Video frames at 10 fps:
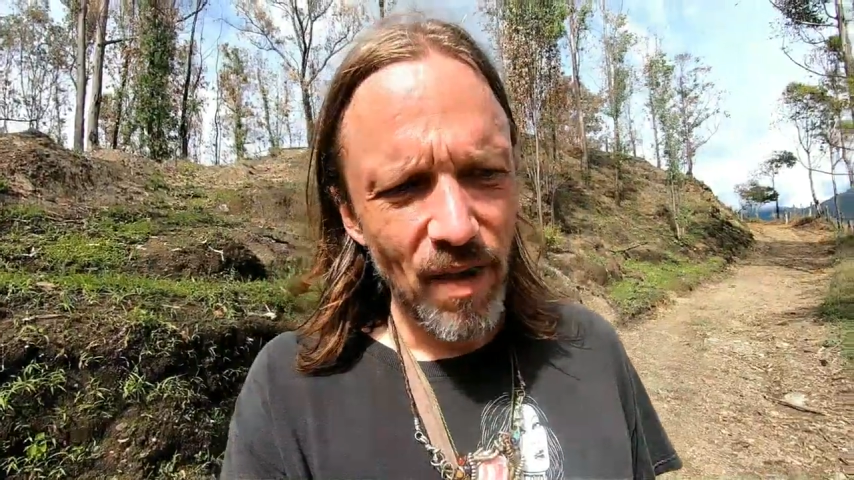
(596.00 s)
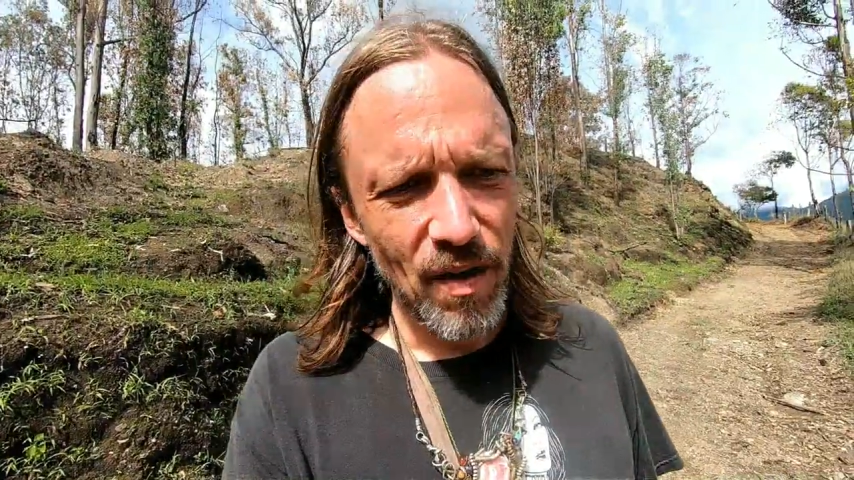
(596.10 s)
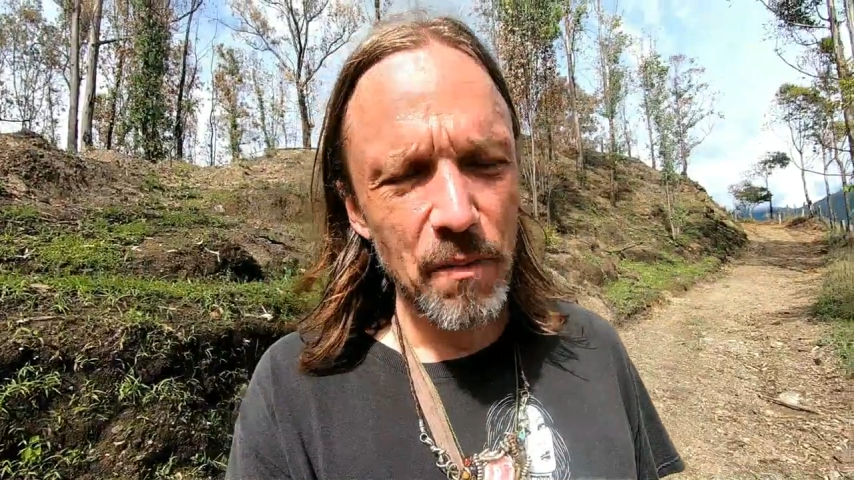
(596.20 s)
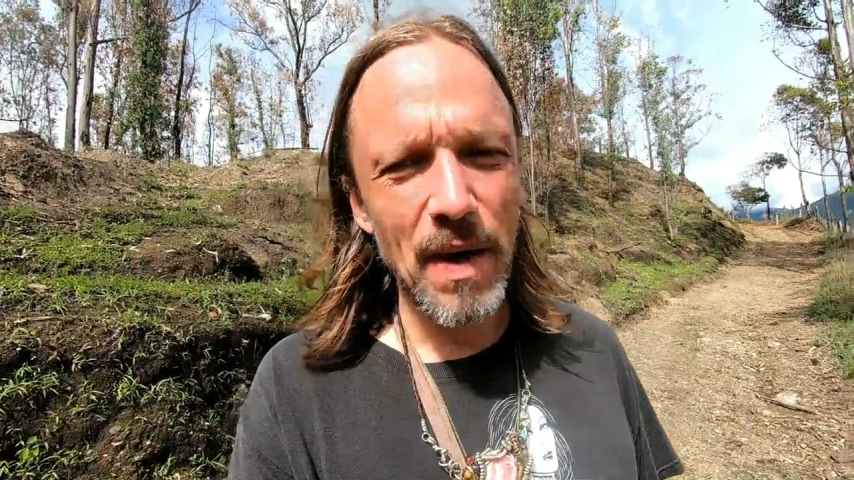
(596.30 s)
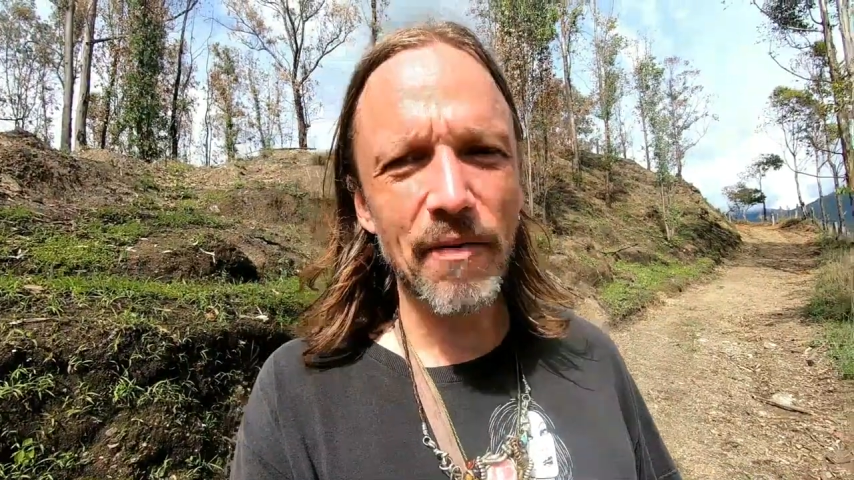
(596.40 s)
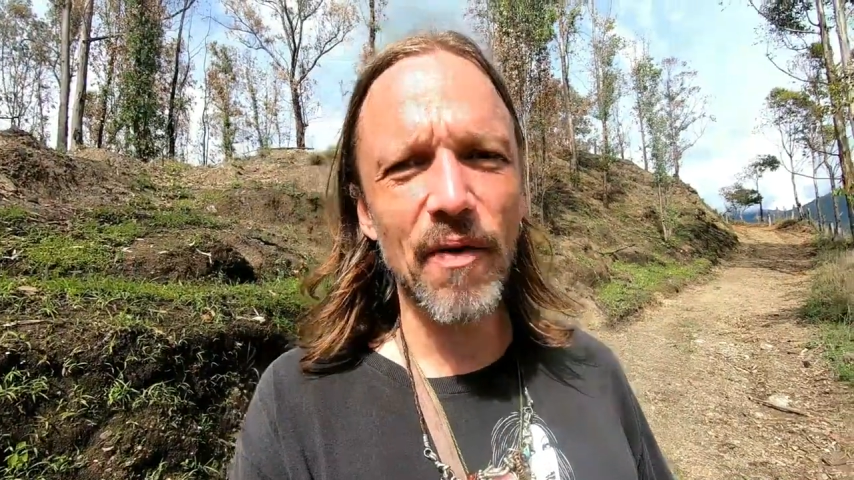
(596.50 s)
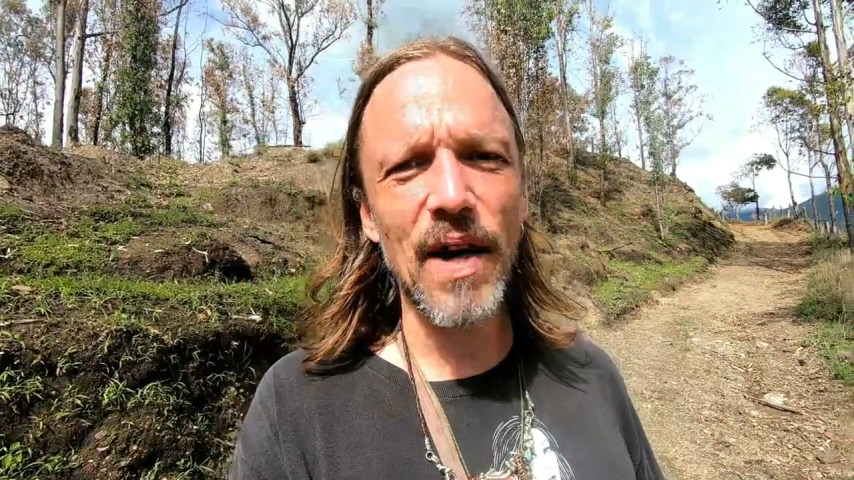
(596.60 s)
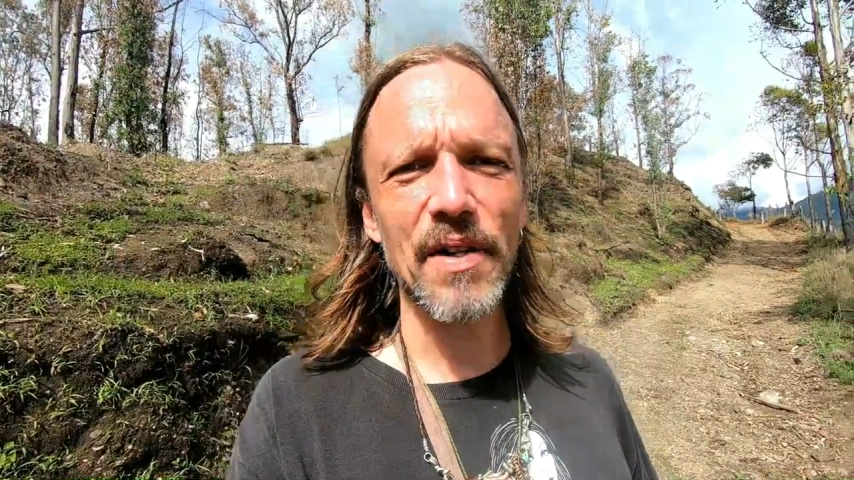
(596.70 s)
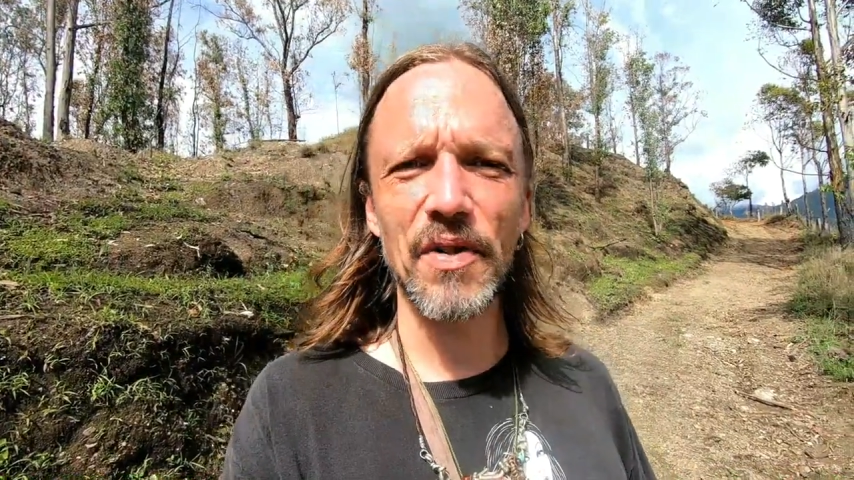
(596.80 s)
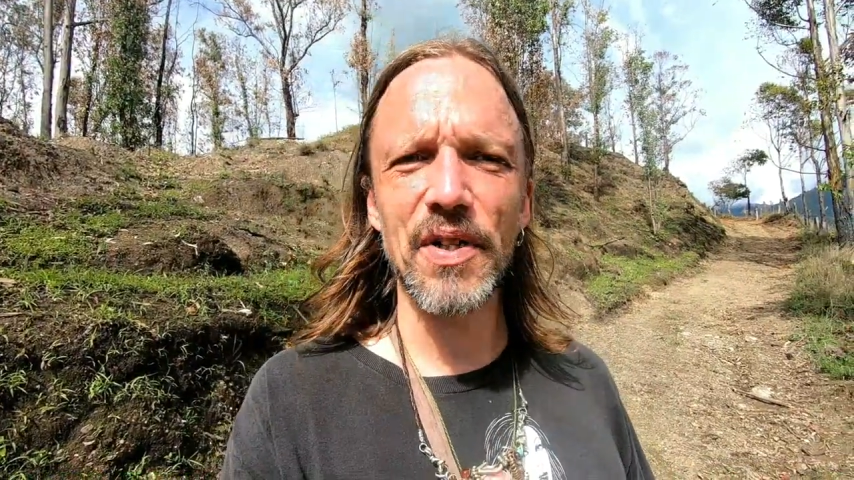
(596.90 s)
you may
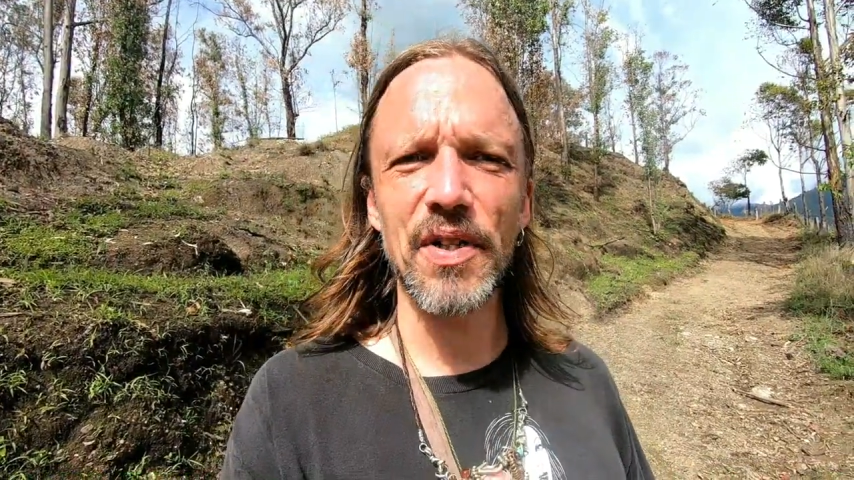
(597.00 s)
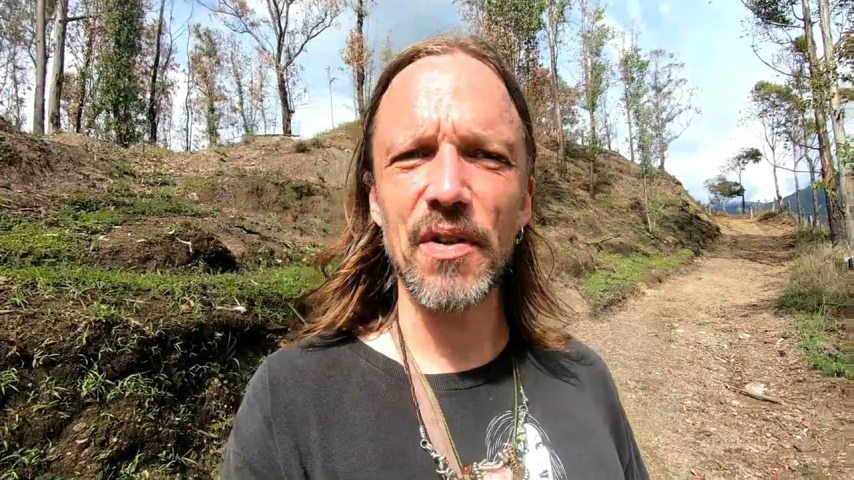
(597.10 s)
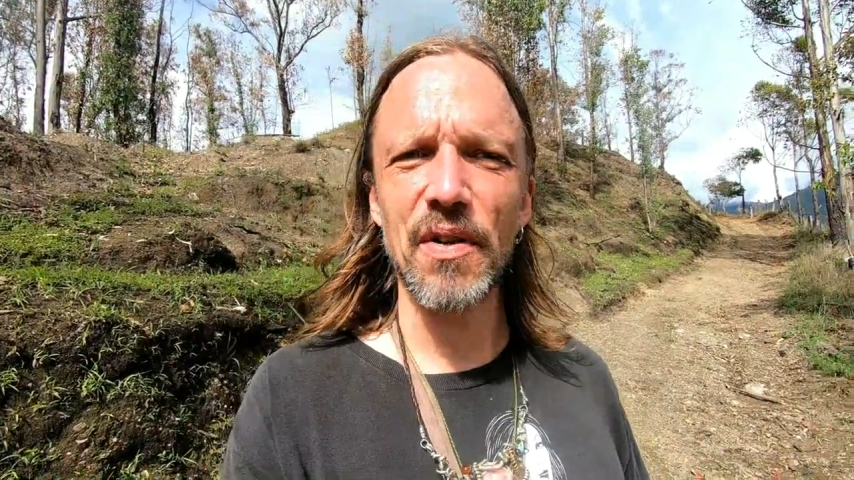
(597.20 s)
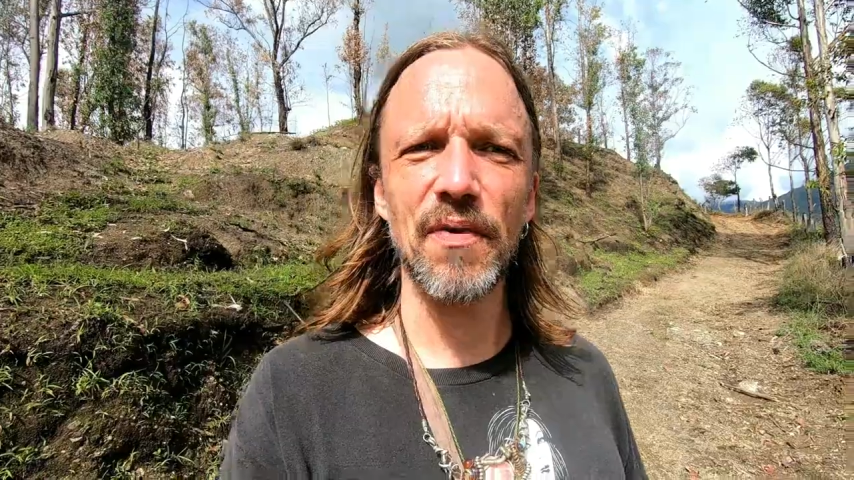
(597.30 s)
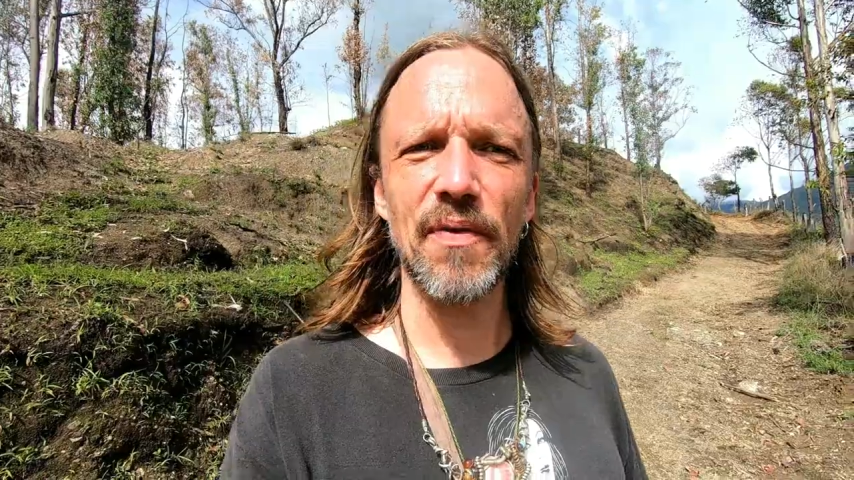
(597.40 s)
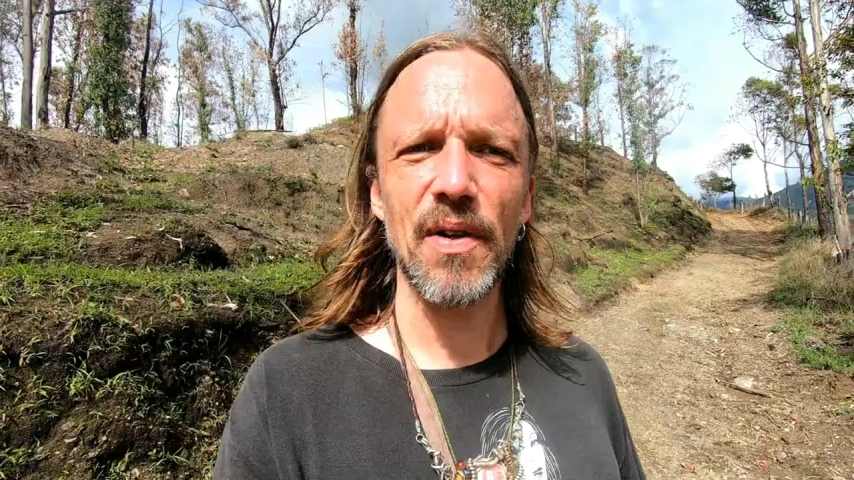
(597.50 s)
find yourself